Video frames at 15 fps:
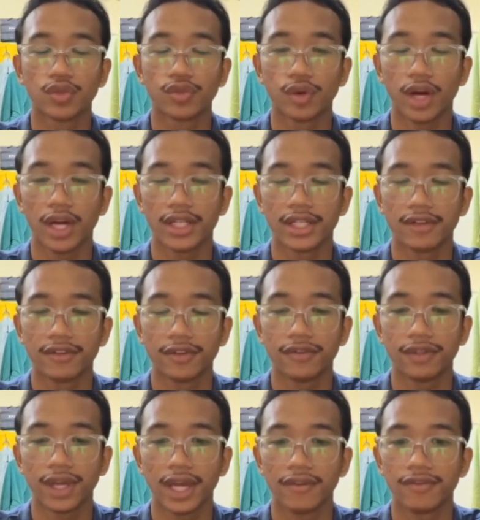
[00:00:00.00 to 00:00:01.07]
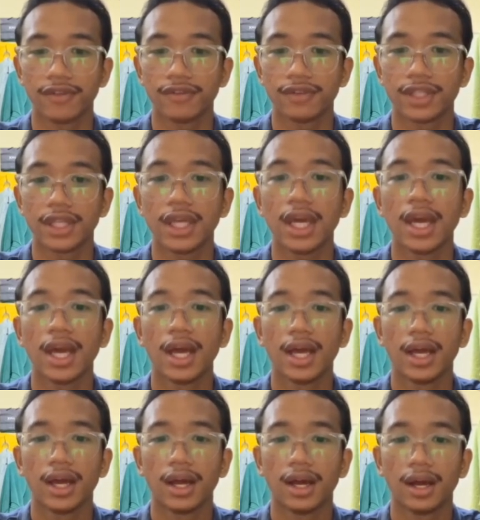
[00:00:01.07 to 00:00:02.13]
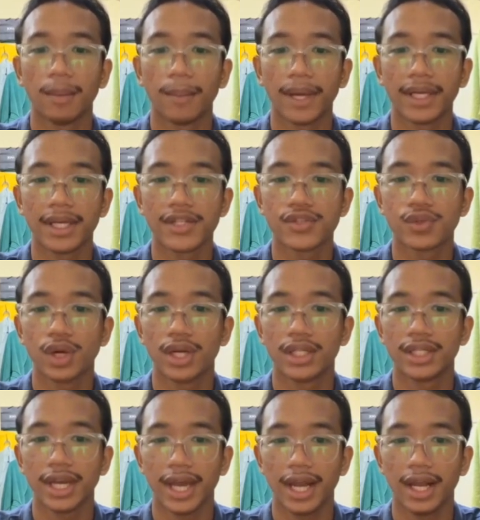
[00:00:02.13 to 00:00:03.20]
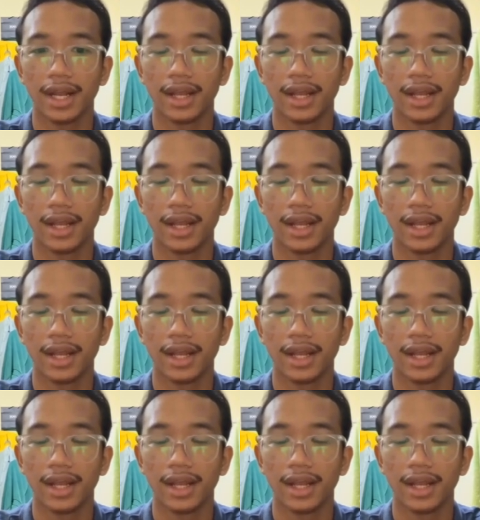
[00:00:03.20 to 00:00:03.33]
450 minus 200L.